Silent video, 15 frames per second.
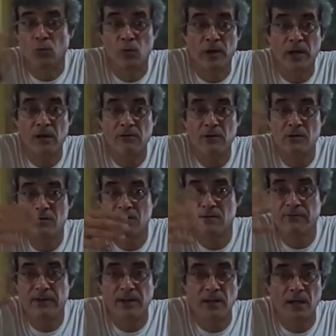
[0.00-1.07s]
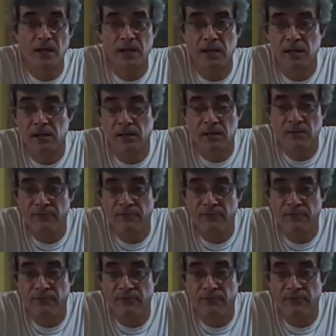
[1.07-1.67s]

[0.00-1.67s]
or whatever she finally he